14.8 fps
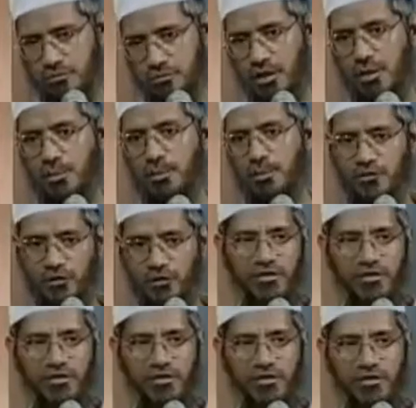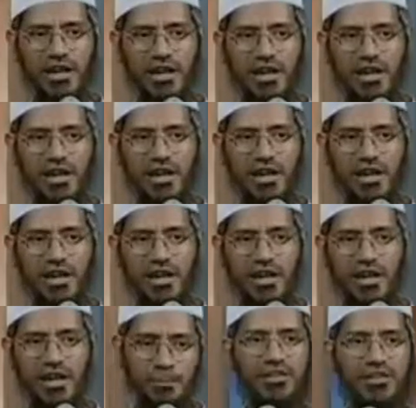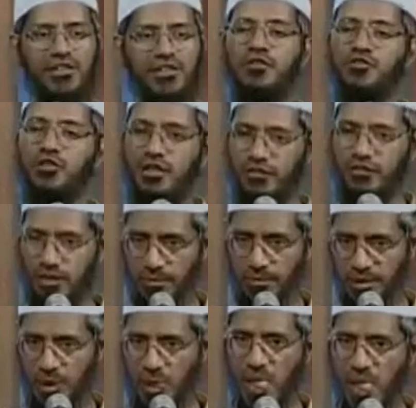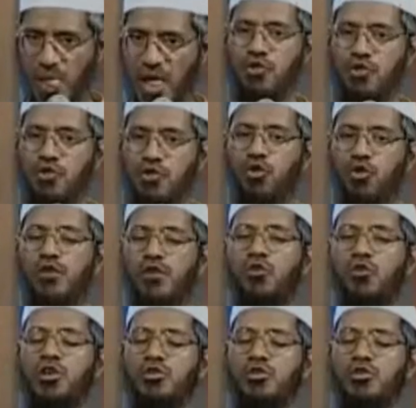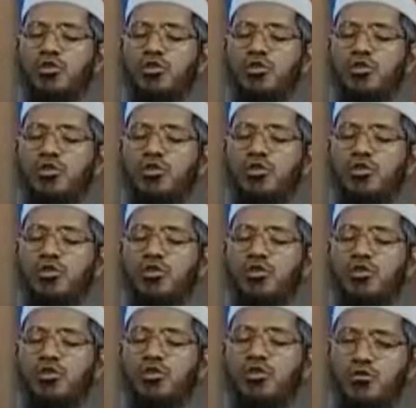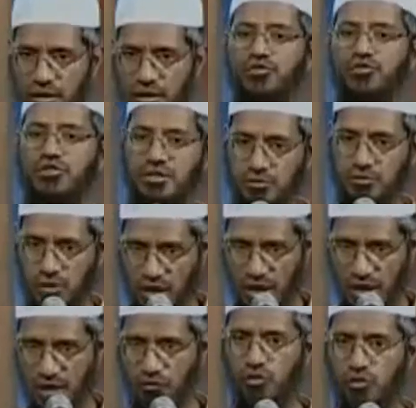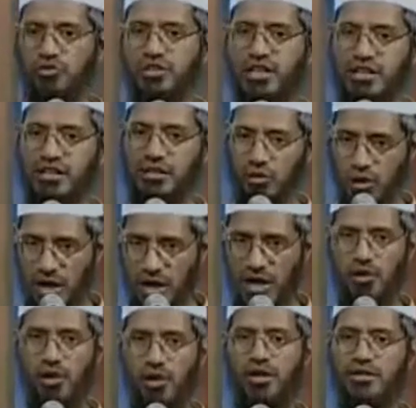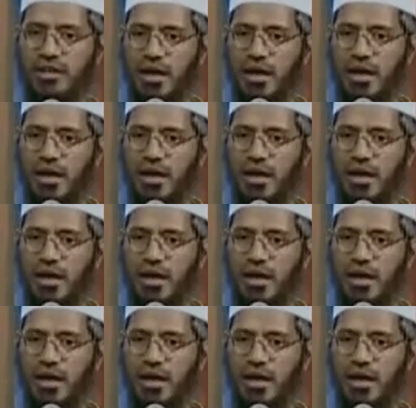But if you're living in one part of the world where the software is not available, and you don't have knowledge of the Quran, want to search the Quran, want to study the Quran or Islam,